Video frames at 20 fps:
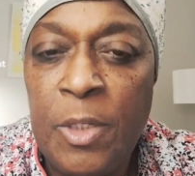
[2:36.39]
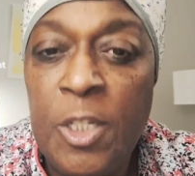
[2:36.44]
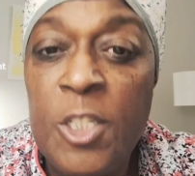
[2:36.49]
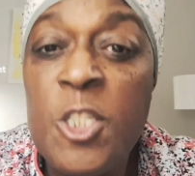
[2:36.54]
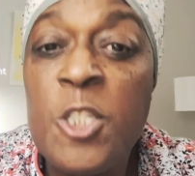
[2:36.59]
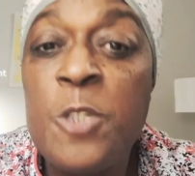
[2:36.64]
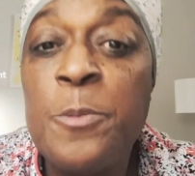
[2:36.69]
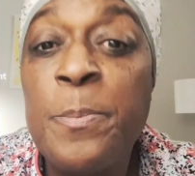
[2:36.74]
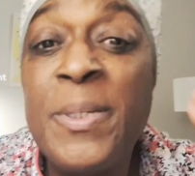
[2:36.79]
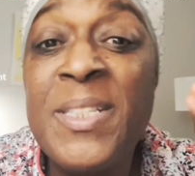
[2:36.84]

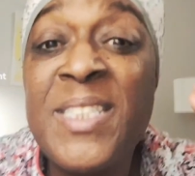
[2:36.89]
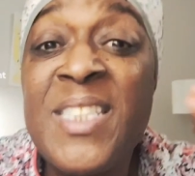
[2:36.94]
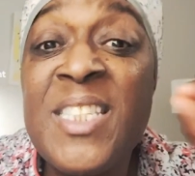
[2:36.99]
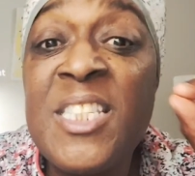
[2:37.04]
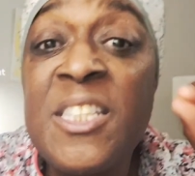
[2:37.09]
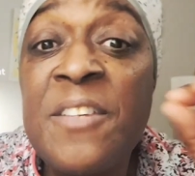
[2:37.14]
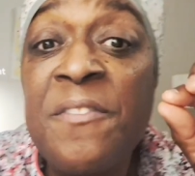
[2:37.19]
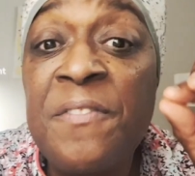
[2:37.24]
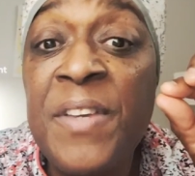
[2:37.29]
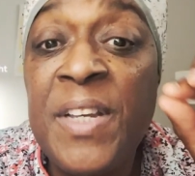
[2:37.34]

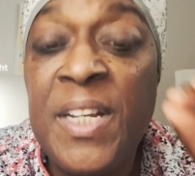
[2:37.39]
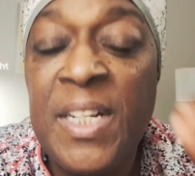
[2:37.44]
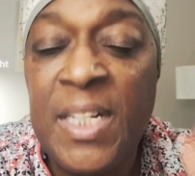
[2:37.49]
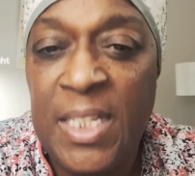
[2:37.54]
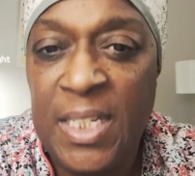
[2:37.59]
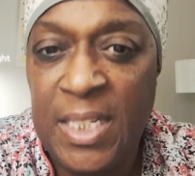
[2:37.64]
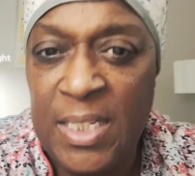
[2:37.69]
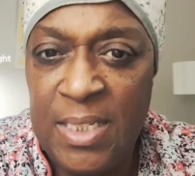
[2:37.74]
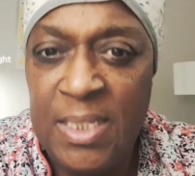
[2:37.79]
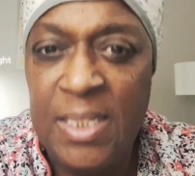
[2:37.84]

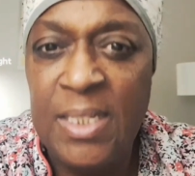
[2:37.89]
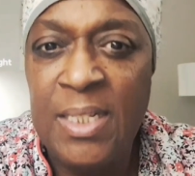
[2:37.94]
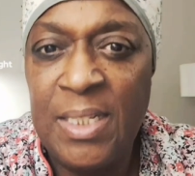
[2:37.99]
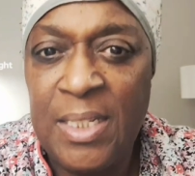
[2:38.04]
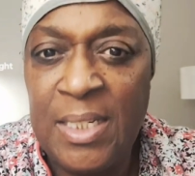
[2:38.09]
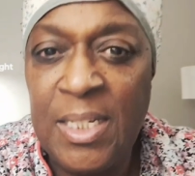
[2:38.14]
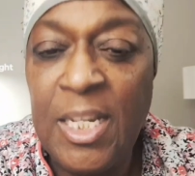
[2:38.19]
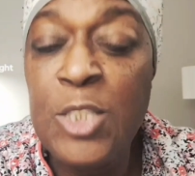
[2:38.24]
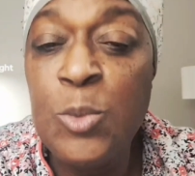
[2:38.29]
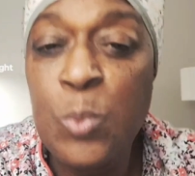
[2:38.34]
Specifically,
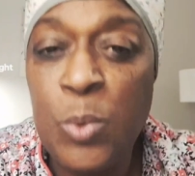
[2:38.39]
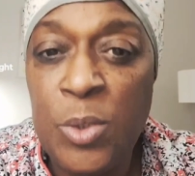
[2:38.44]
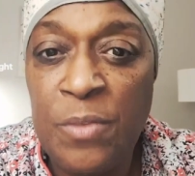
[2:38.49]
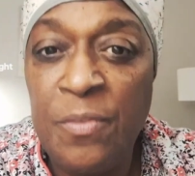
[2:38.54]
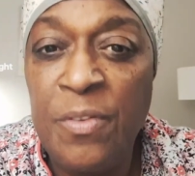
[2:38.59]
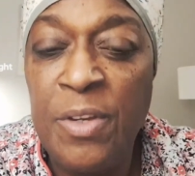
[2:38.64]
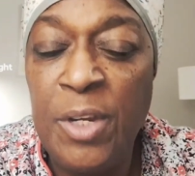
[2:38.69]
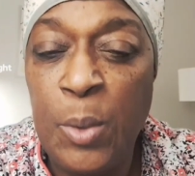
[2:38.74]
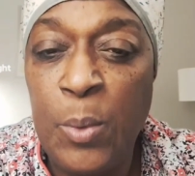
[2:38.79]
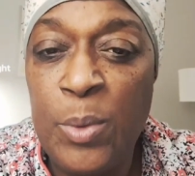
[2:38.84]
that's what the
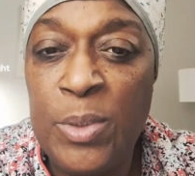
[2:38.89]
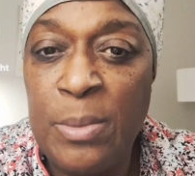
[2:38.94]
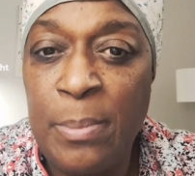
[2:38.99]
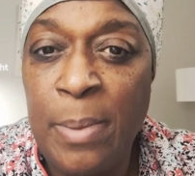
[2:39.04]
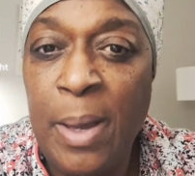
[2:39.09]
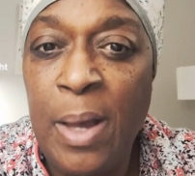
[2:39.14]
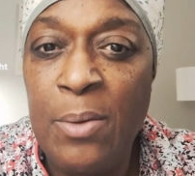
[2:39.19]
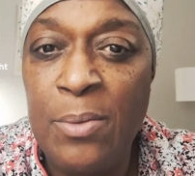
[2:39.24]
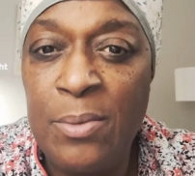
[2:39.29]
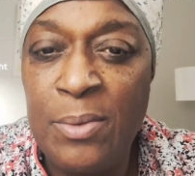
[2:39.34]
video was
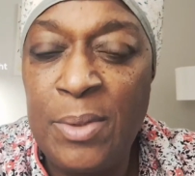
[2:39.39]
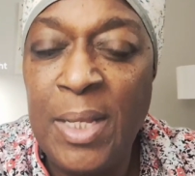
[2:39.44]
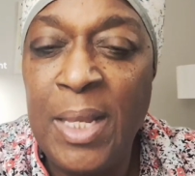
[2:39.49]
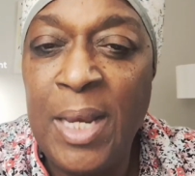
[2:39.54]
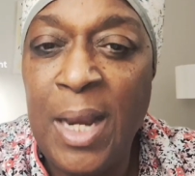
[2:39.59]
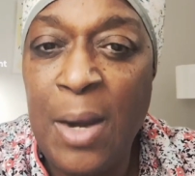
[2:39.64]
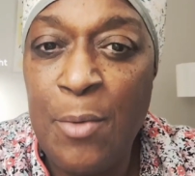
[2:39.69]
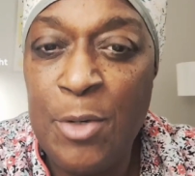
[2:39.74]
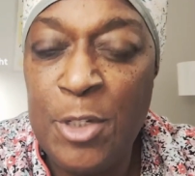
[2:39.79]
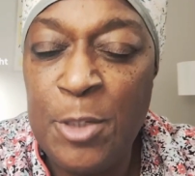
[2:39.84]
about, that
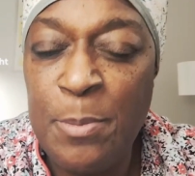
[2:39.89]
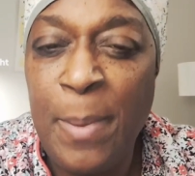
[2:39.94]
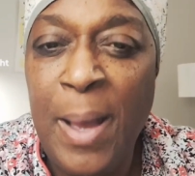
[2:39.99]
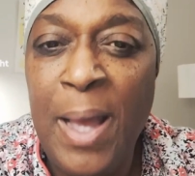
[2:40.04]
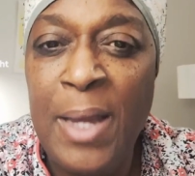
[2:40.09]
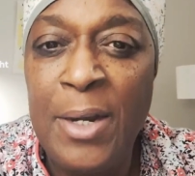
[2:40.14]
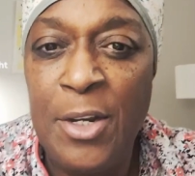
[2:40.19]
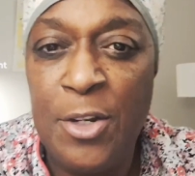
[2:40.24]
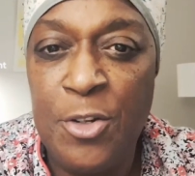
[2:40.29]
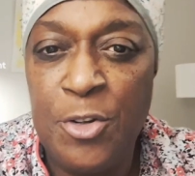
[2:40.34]
I
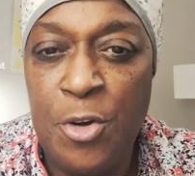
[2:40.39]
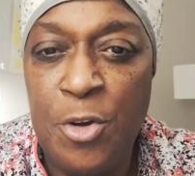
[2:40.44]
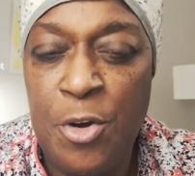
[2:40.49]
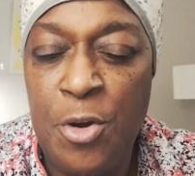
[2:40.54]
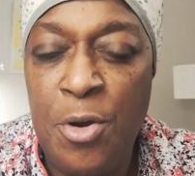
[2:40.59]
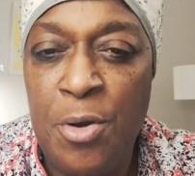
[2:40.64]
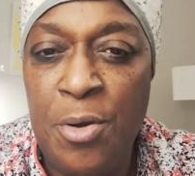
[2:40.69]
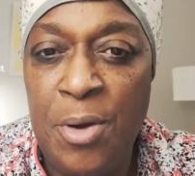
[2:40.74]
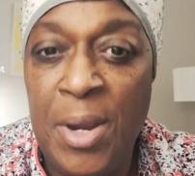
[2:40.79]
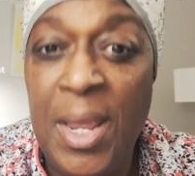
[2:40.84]
responded to
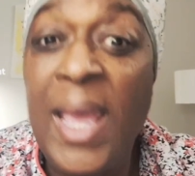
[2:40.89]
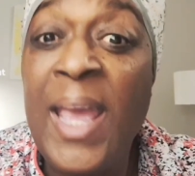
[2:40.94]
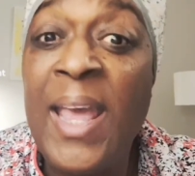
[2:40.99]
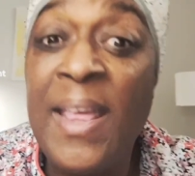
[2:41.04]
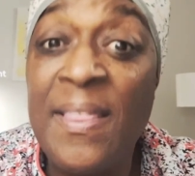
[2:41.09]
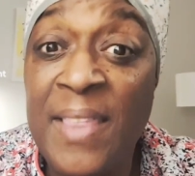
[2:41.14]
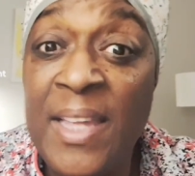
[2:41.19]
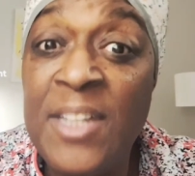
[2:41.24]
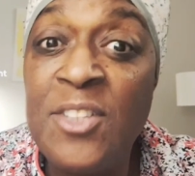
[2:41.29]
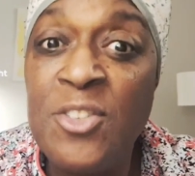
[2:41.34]
her
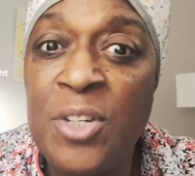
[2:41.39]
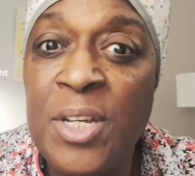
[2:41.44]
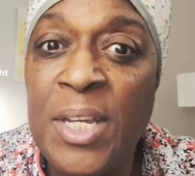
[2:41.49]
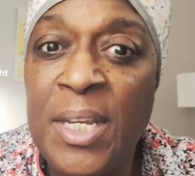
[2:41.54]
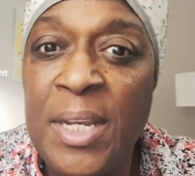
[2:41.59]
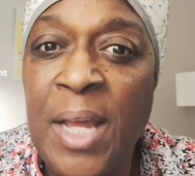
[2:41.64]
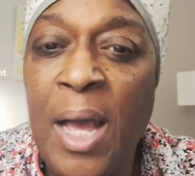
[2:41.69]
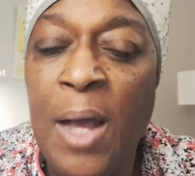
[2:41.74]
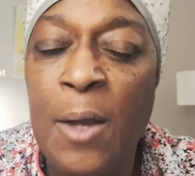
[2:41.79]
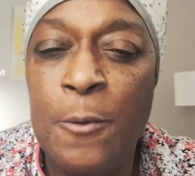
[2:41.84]
and they took
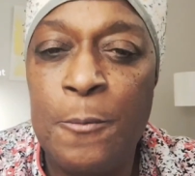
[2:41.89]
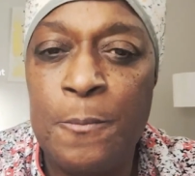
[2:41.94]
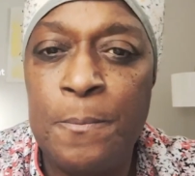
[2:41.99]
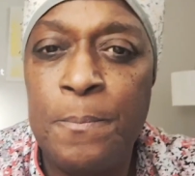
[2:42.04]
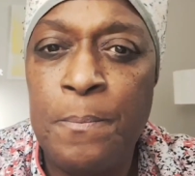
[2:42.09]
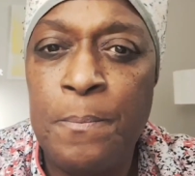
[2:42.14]
it down.